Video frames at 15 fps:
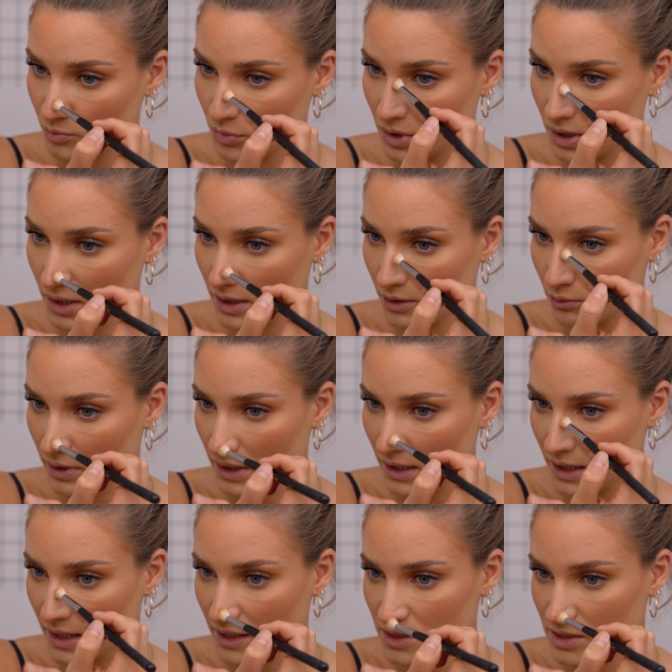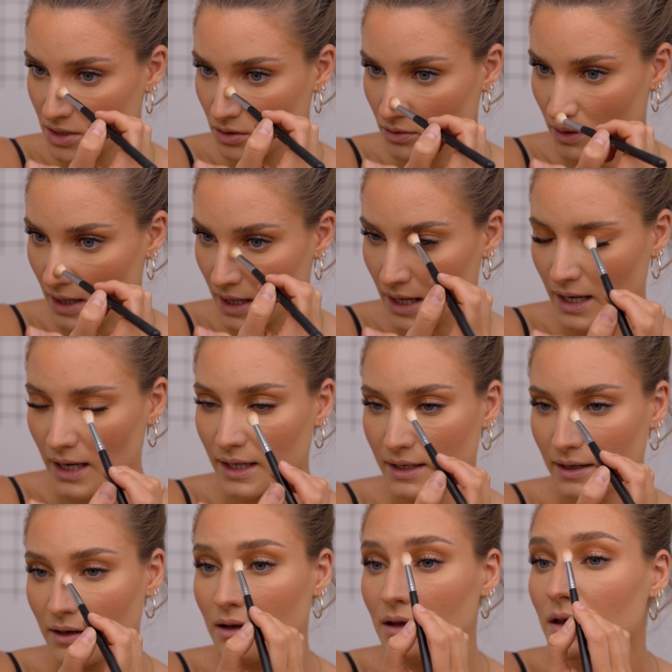But I really like to add